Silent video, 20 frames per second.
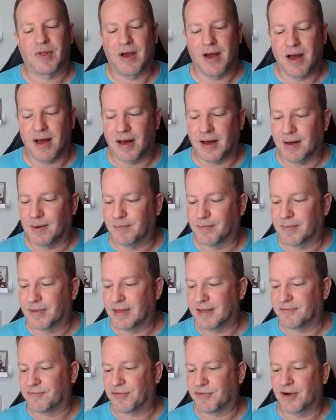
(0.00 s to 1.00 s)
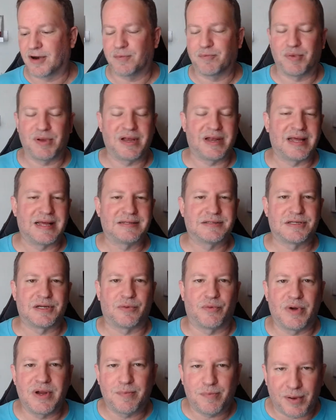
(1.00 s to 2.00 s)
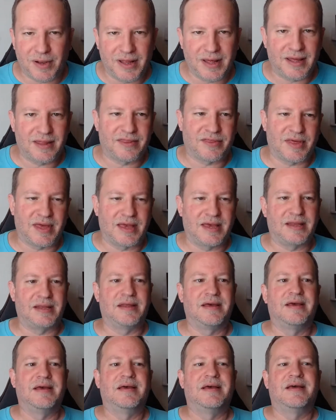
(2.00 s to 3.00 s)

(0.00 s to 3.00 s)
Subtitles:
If there had been instant replay then,